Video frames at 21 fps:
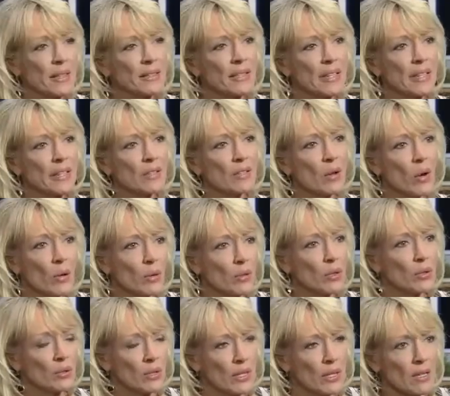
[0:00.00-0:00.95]
in
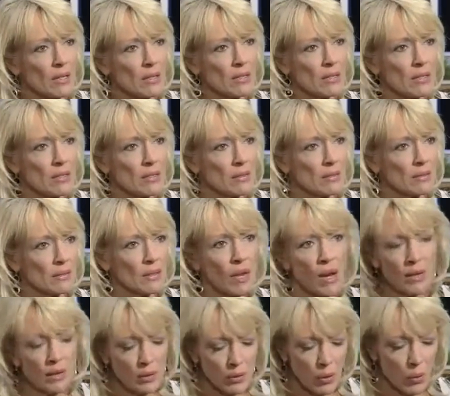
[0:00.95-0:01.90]
OU Geese,
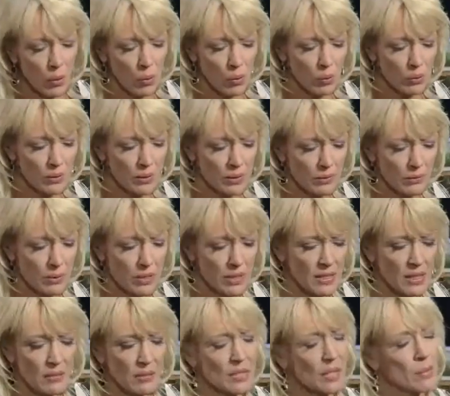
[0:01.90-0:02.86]
young and old,
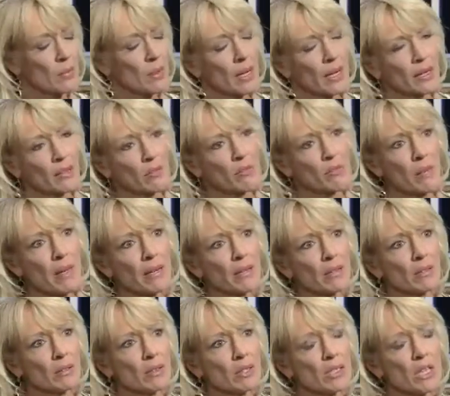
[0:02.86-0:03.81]
receive some kind of
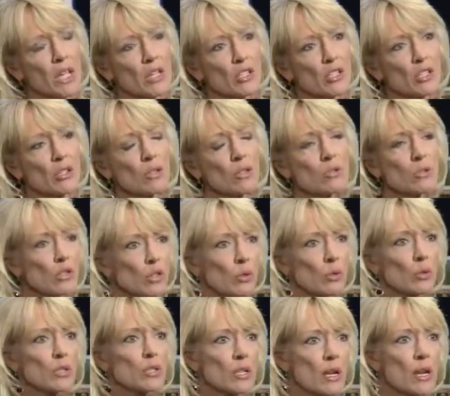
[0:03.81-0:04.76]
medical attention in the
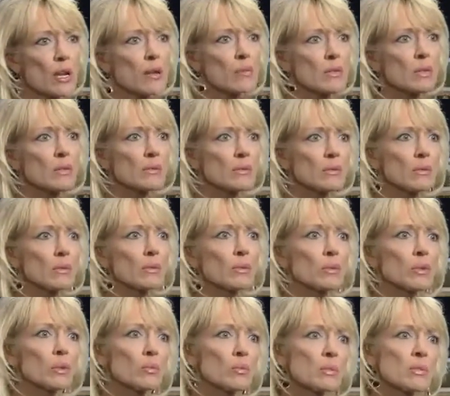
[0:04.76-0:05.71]
short time that your
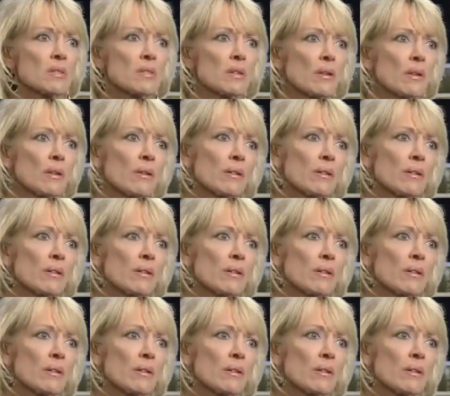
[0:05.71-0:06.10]
group was there?